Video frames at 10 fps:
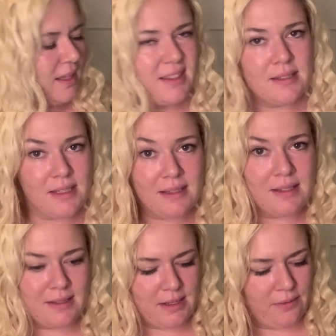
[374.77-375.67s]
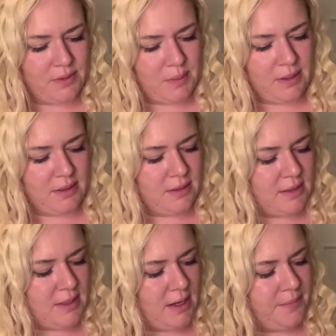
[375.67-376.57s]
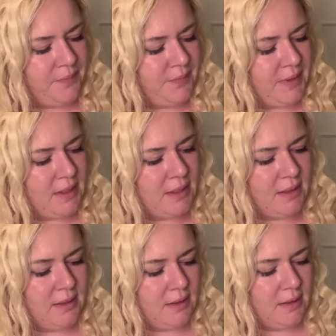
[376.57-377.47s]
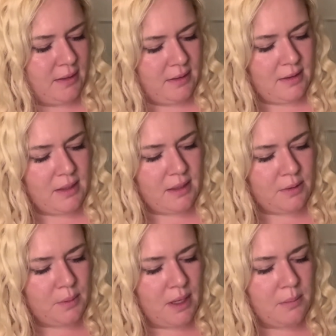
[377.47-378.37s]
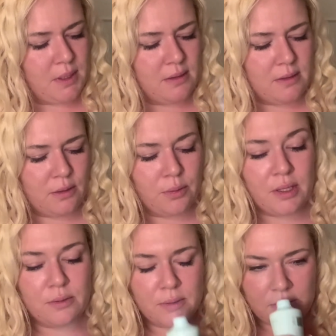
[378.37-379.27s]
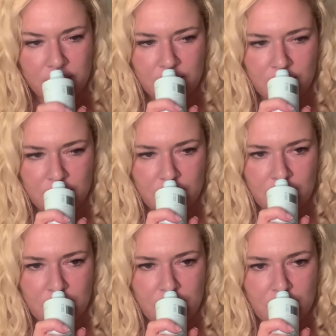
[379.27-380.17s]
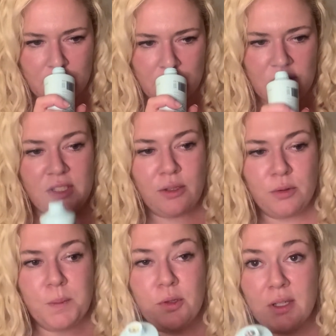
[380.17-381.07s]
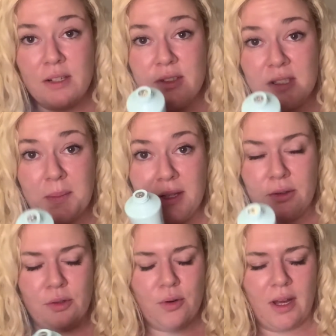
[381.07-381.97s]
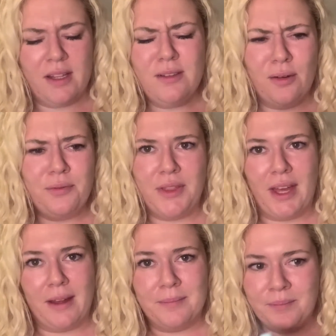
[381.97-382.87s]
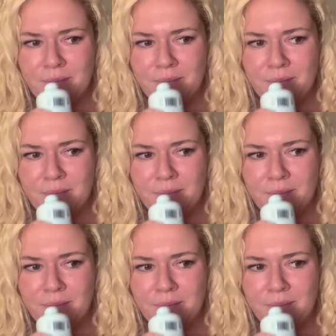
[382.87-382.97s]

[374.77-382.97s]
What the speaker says: This needs to sniff as well then, doesn't it? I think that's what that means. Okay, so it's sealed, but you can actually smell it through it. I love that.